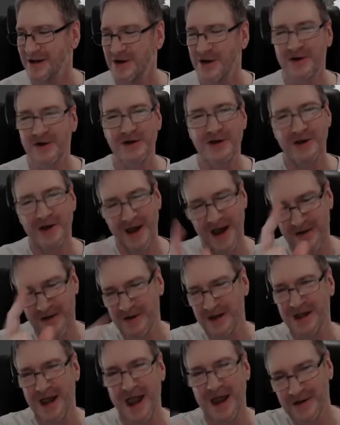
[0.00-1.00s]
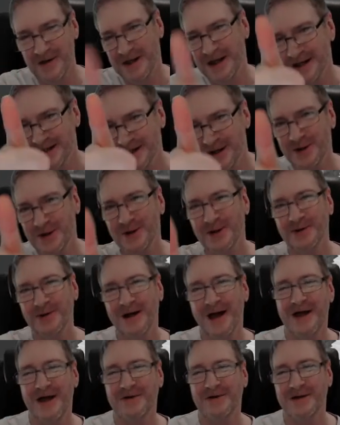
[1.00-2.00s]
You're, you, everything, everything's
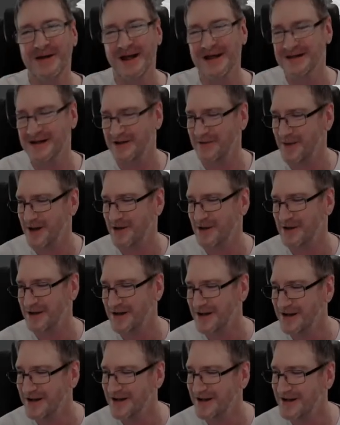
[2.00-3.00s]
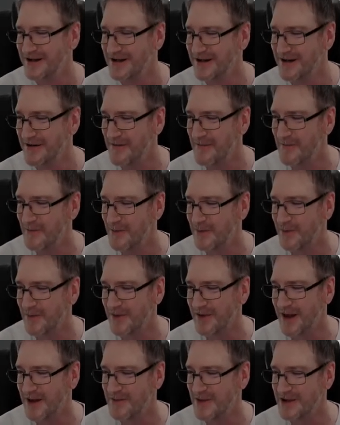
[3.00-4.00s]
cool, Android Lust. It'll be good.
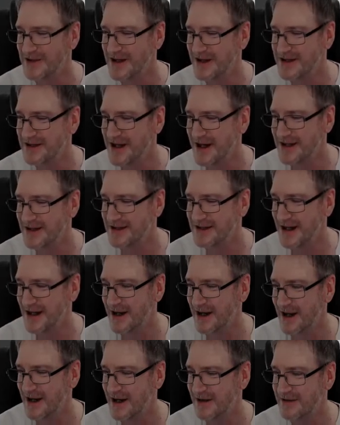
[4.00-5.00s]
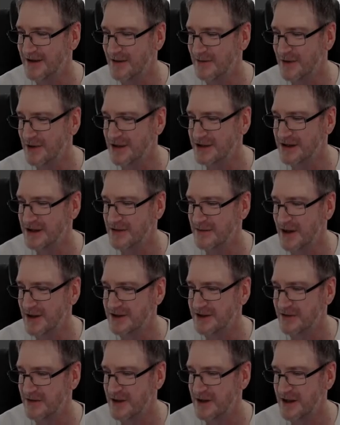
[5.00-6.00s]
Legmog says, yes, uh, I get the impression that
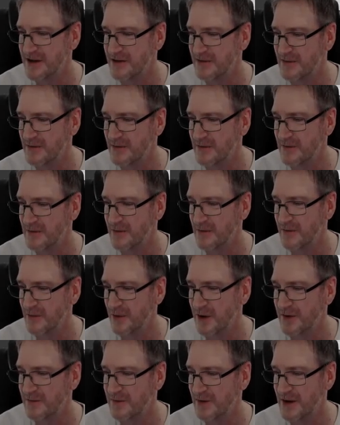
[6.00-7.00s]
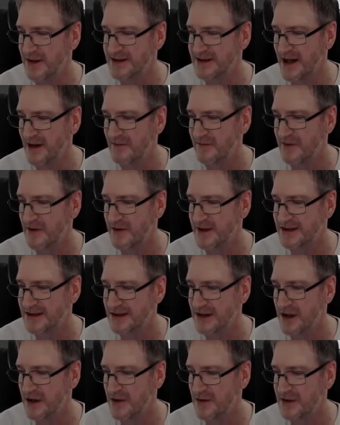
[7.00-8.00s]
most three D workflows are very
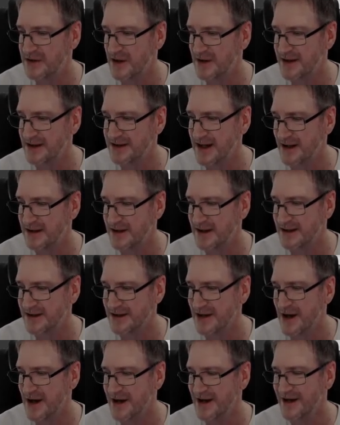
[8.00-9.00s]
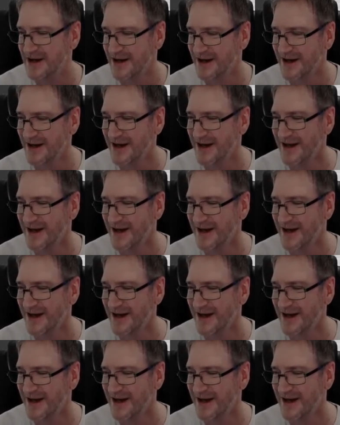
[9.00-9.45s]
slow and not exactly exciting.